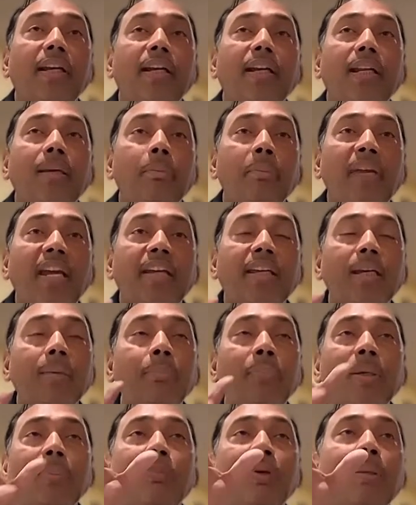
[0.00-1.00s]
in making
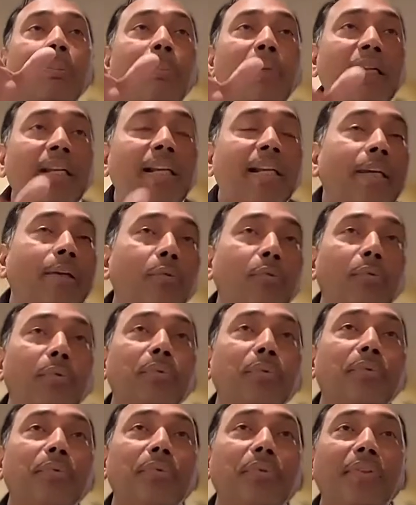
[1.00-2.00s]
people believe
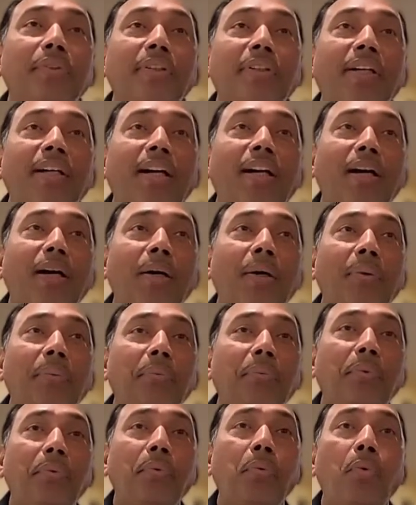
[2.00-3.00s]
uh,
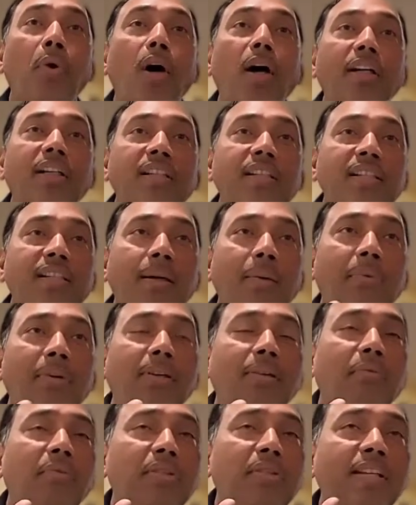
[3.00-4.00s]
what some
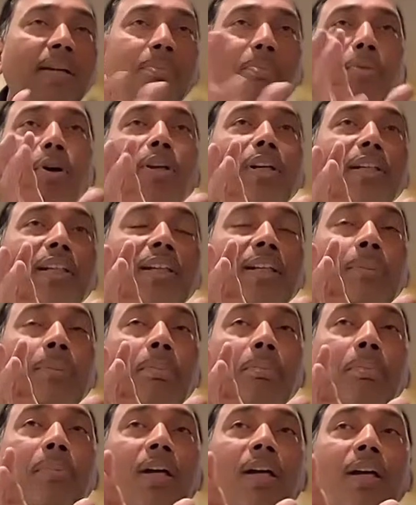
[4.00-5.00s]
some political
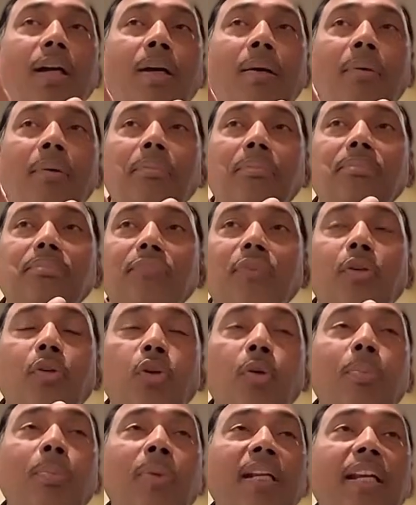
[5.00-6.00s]
uh,
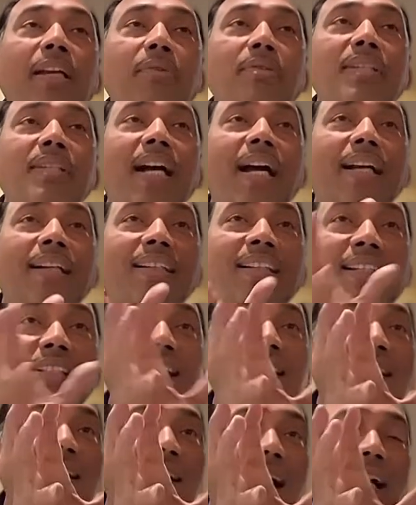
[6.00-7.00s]
group believes that this
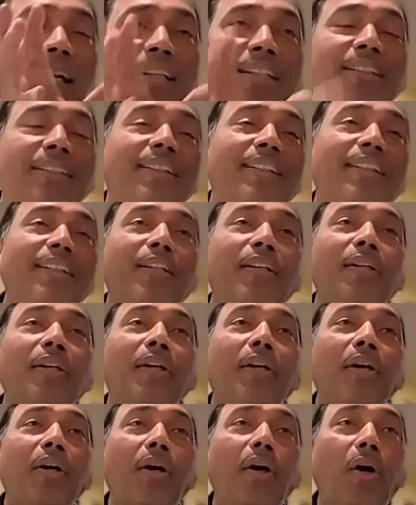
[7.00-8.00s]
is right
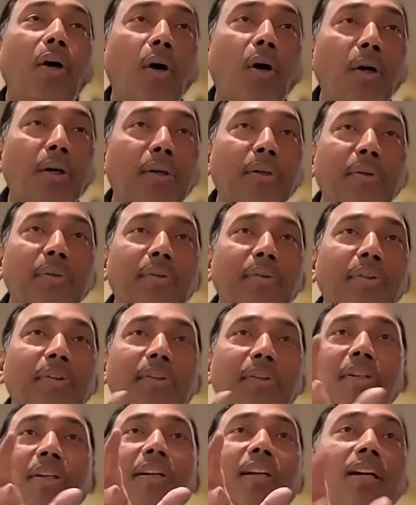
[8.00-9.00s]
or
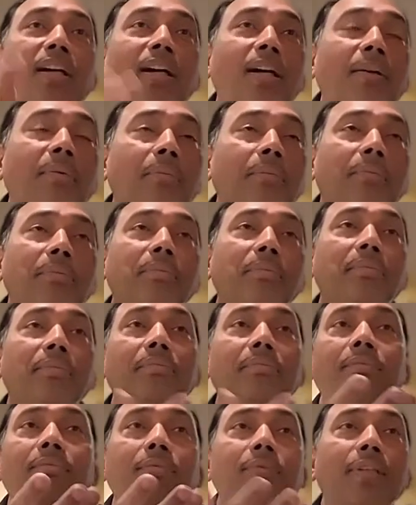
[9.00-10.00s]
uh,
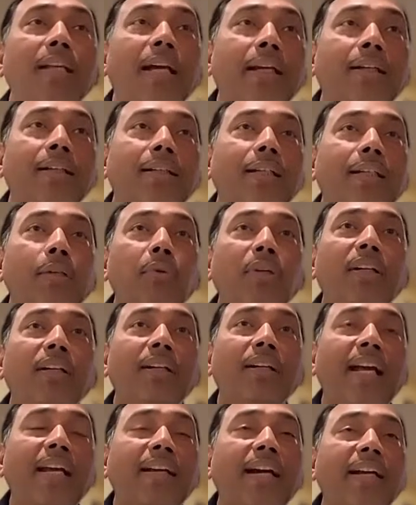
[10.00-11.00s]
like even
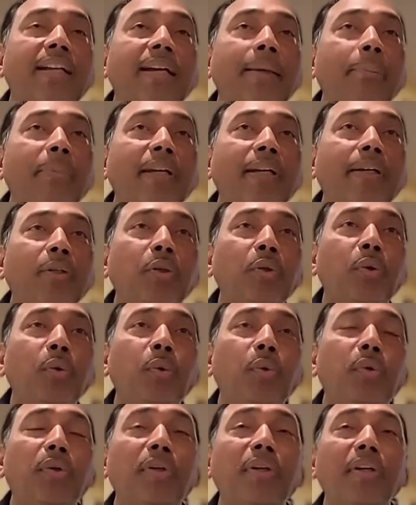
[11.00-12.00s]
like attempting to